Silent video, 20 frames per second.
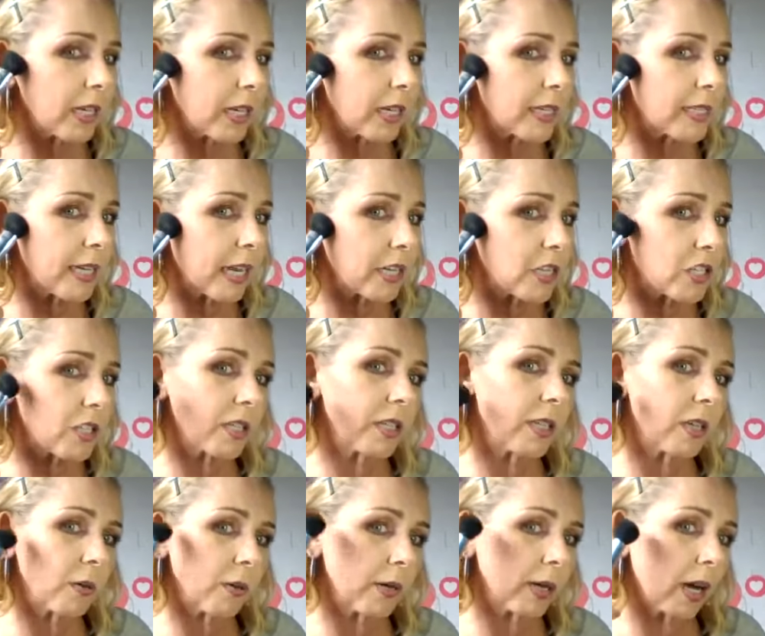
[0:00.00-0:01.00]
is actually
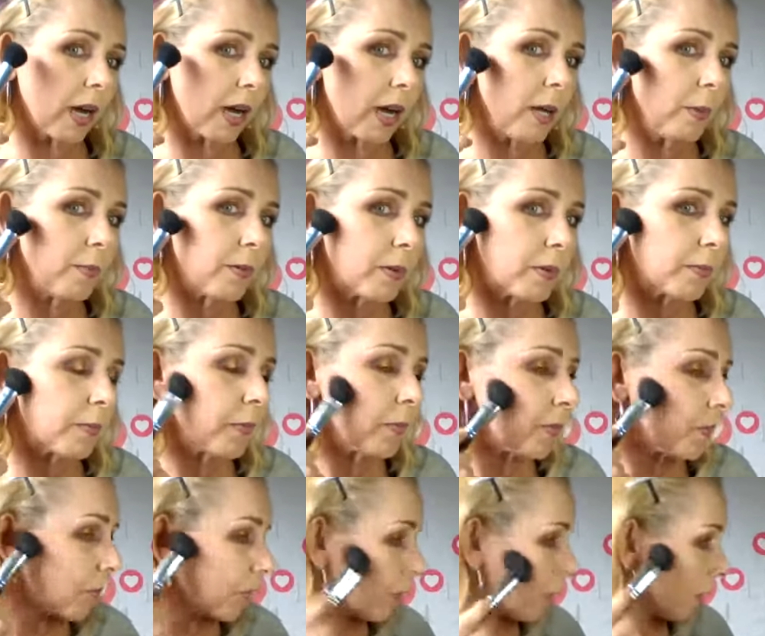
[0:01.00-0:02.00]
going up.
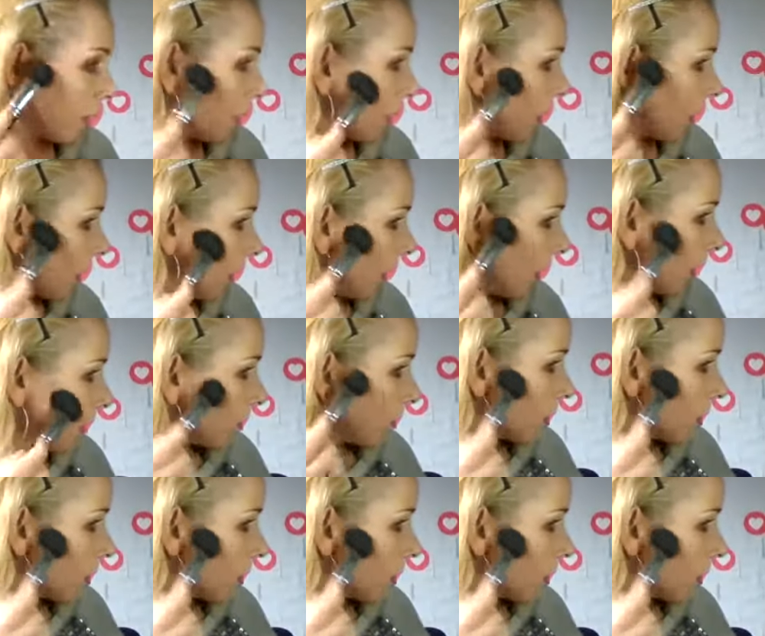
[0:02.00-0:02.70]
And I'm